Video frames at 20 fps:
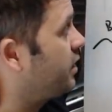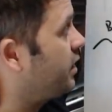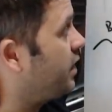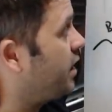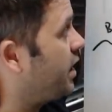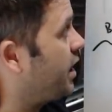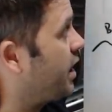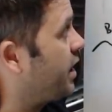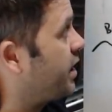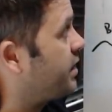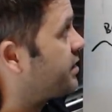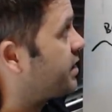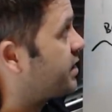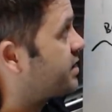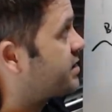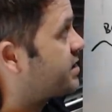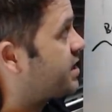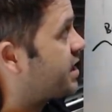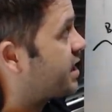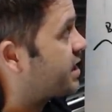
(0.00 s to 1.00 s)
And it
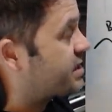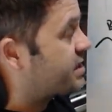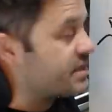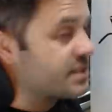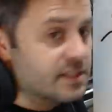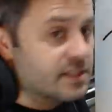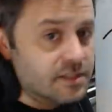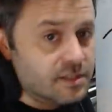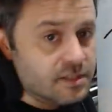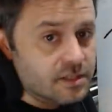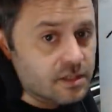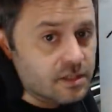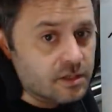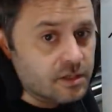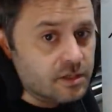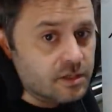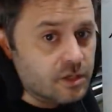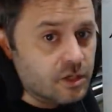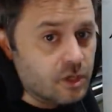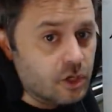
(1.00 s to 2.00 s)
does this.
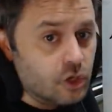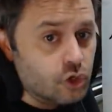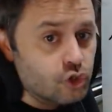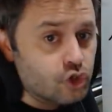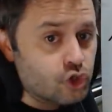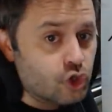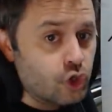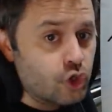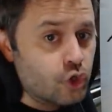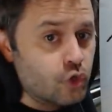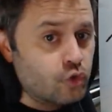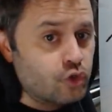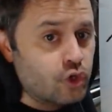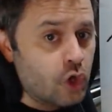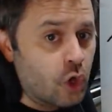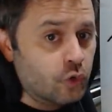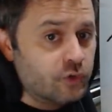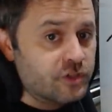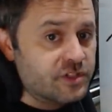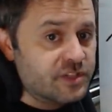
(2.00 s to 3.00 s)
So you
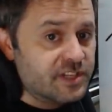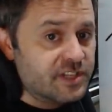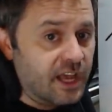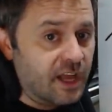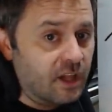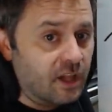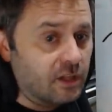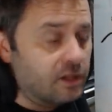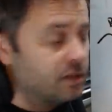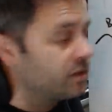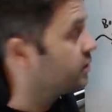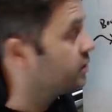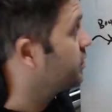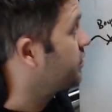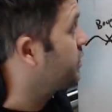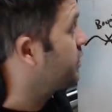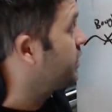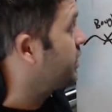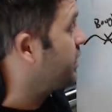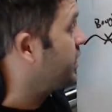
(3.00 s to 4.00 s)
don't sell,
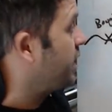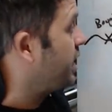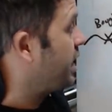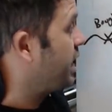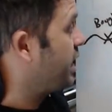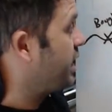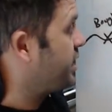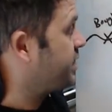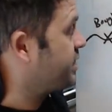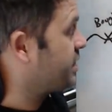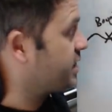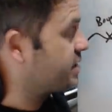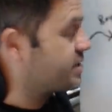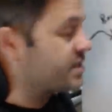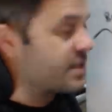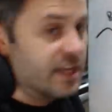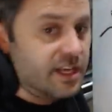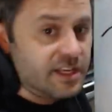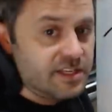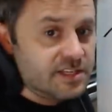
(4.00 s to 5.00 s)
and it does
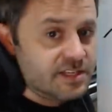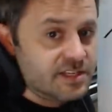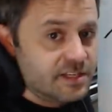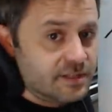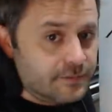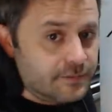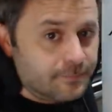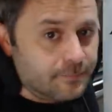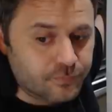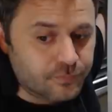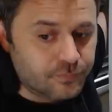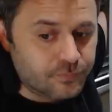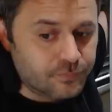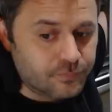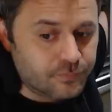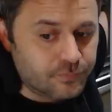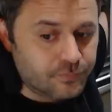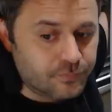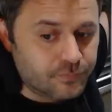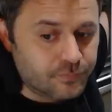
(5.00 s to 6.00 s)
this.
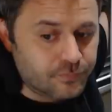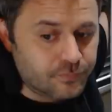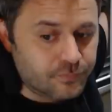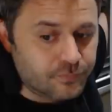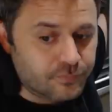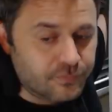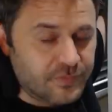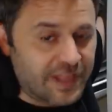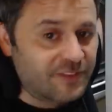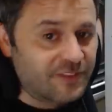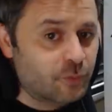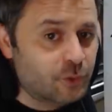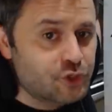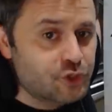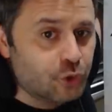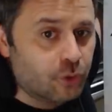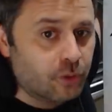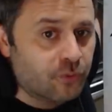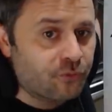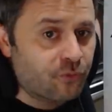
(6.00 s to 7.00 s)
That's what
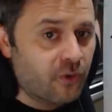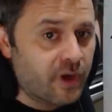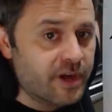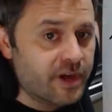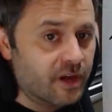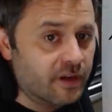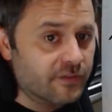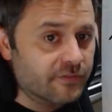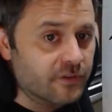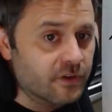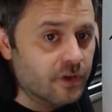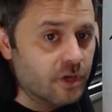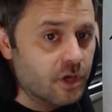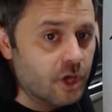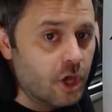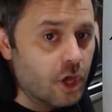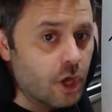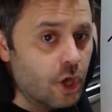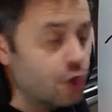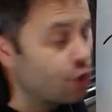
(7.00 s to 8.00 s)
you're afraid of.
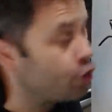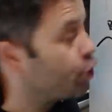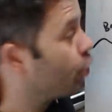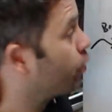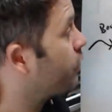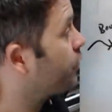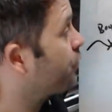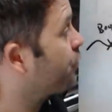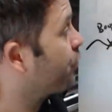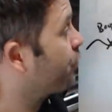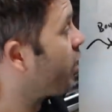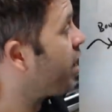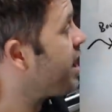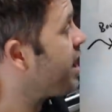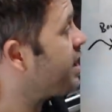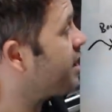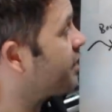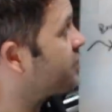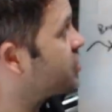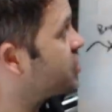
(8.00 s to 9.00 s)
You're
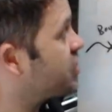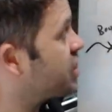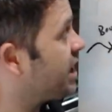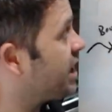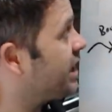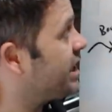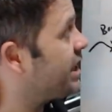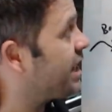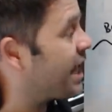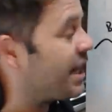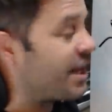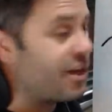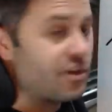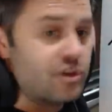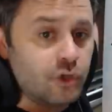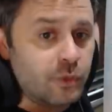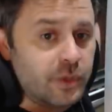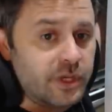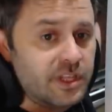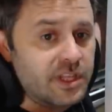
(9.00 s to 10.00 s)
afraid of selling and it
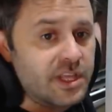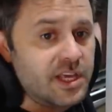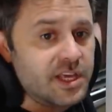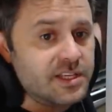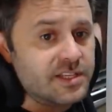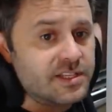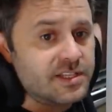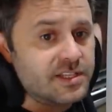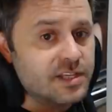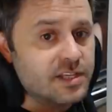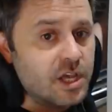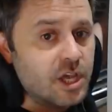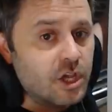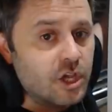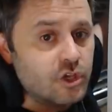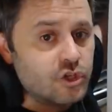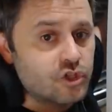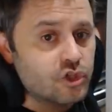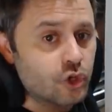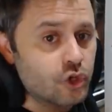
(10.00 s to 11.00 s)
doing this,
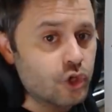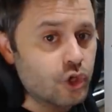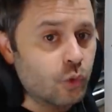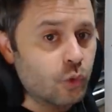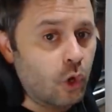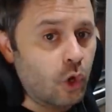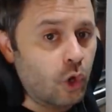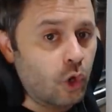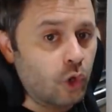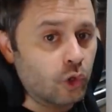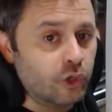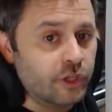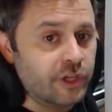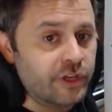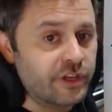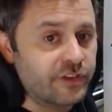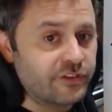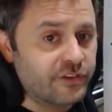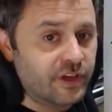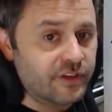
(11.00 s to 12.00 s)
so you hold and
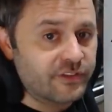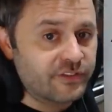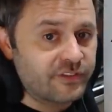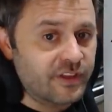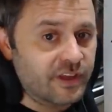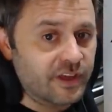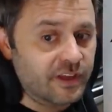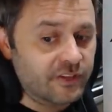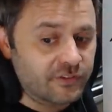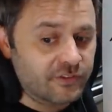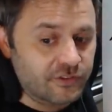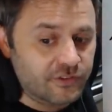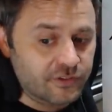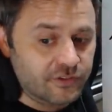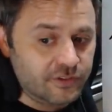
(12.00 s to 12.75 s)
it does this.